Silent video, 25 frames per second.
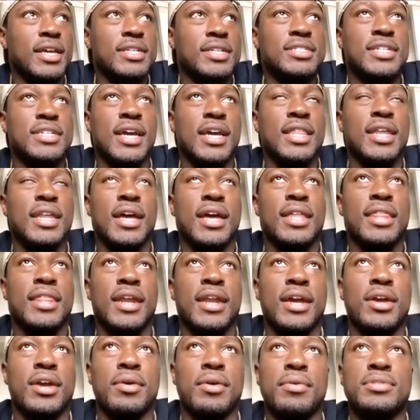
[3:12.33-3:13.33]
Each day
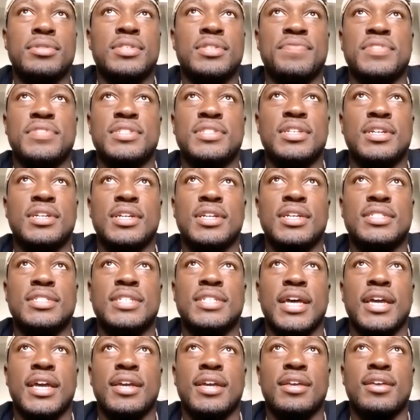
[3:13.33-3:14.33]
that I go into the
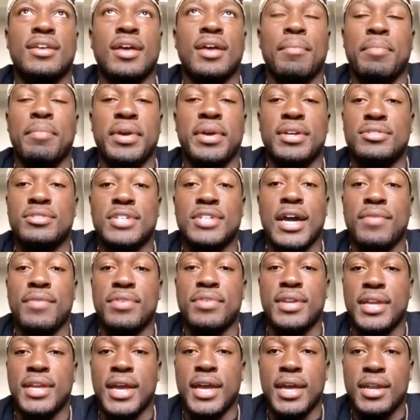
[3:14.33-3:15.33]
facility, it's like I'm
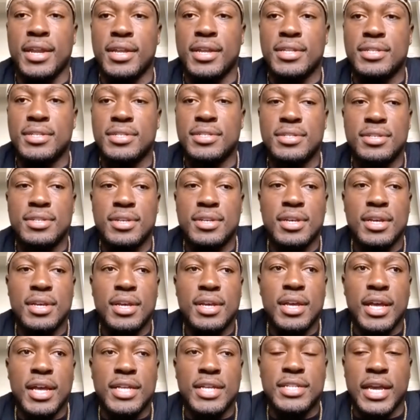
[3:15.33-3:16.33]
being drafted again.
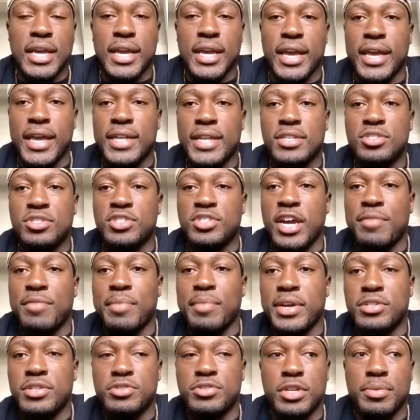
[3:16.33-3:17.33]
It's like I get
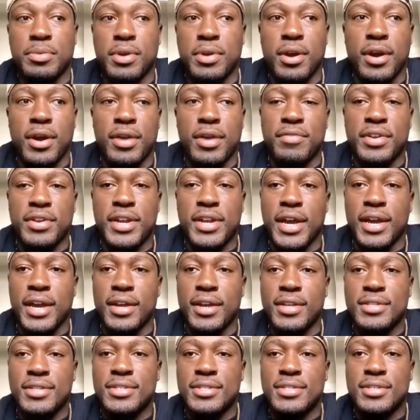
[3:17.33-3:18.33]
to drive my dream car
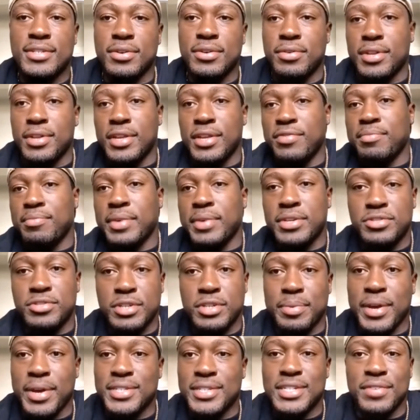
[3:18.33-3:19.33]
every day. Or
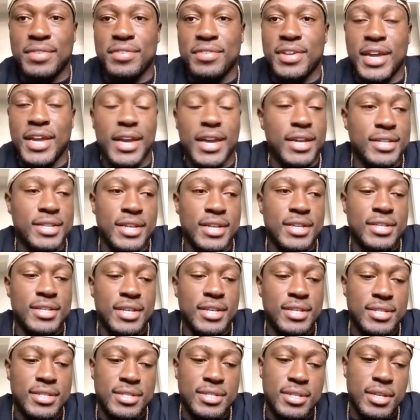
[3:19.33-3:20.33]
live in my house every day.
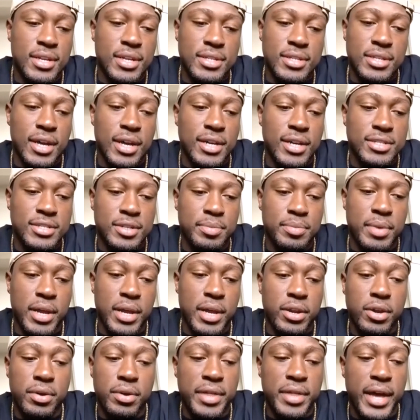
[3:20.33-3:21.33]
It's
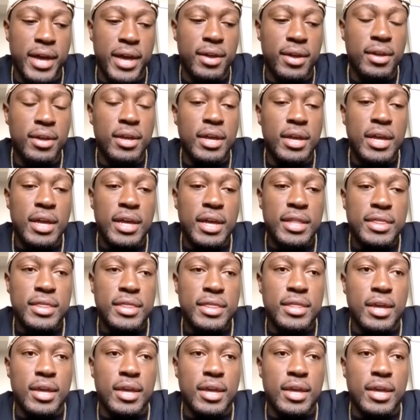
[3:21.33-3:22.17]
awesome. I know that